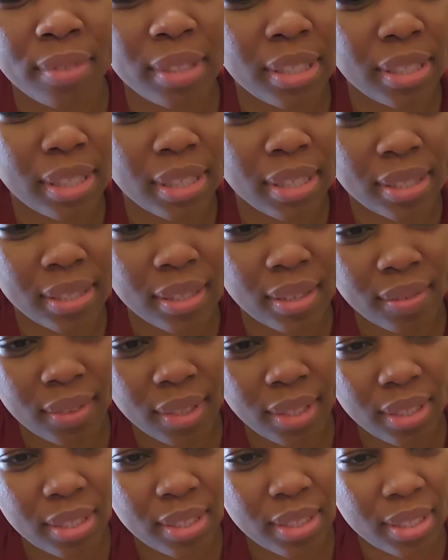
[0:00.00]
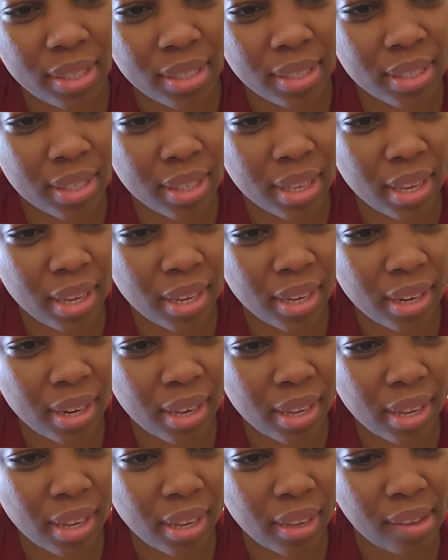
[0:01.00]
the taste of it it tastes kind of
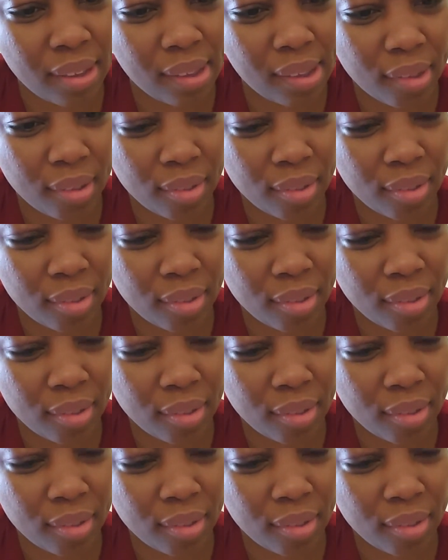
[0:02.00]
like